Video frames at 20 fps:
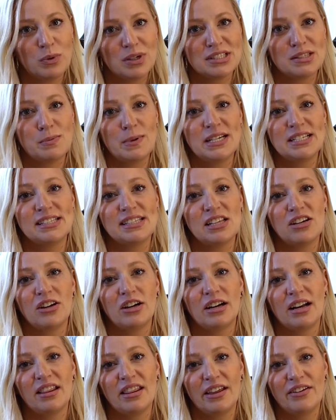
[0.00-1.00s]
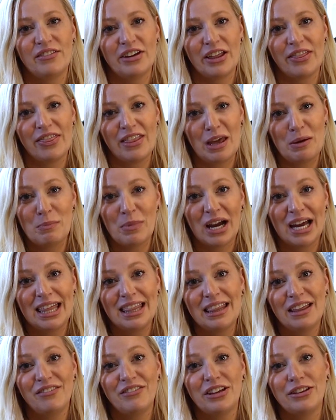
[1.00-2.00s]
what space they're going to live in. They
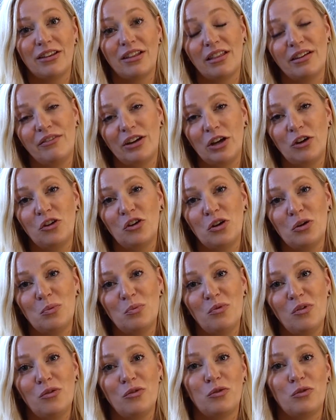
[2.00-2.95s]
might live in the living room